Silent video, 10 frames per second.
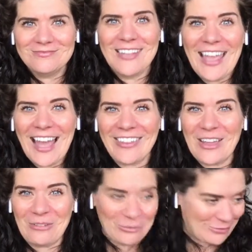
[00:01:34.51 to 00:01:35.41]
Yeah,
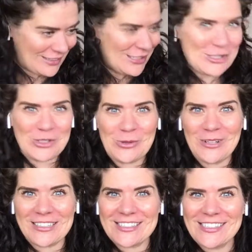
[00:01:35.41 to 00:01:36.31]
they were really
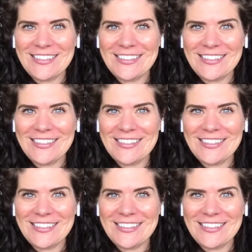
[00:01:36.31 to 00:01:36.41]
short.